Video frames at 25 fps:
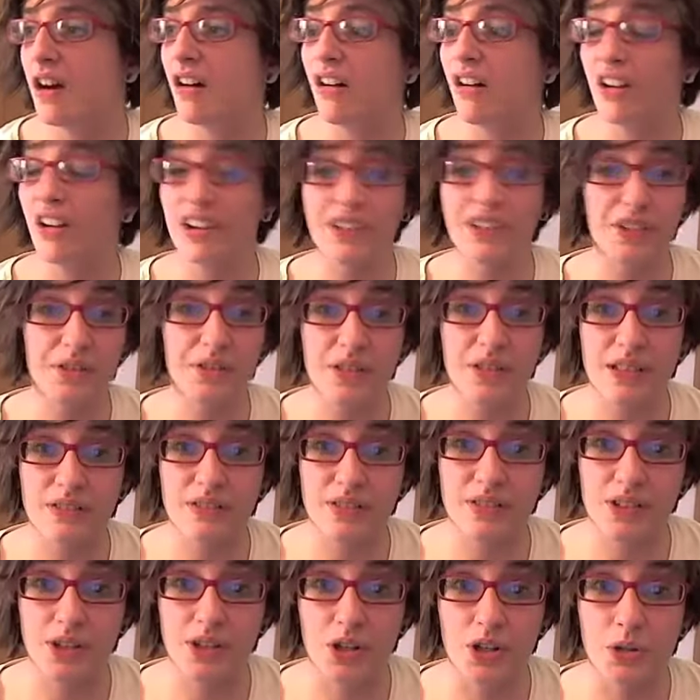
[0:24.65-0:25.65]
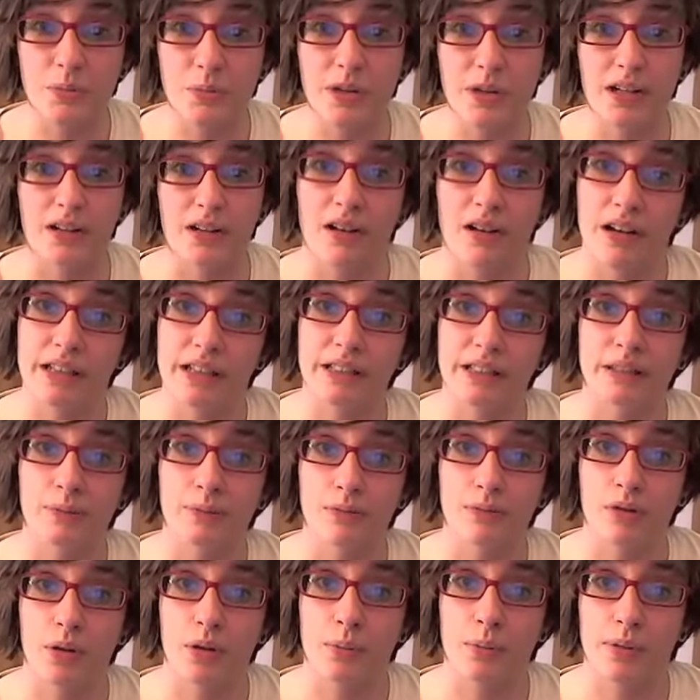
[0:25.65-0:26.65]
I don't even know my lines
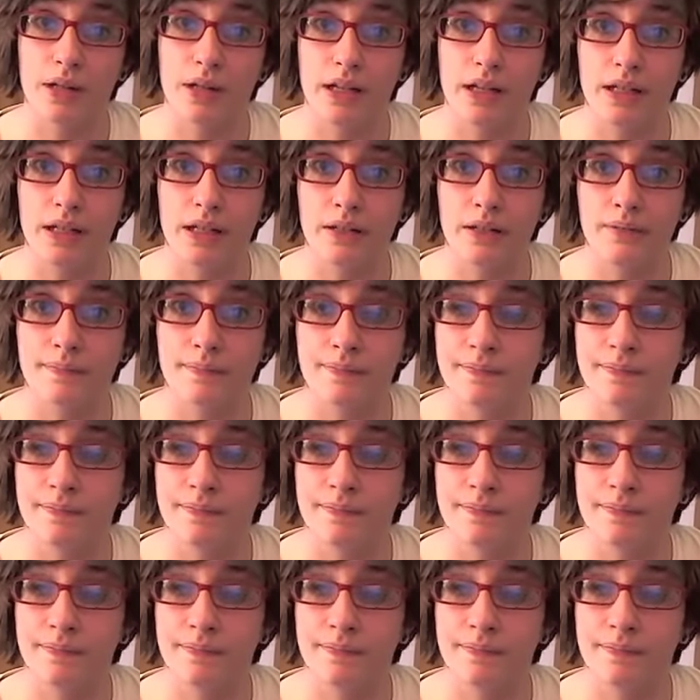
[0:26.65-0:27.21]
properly.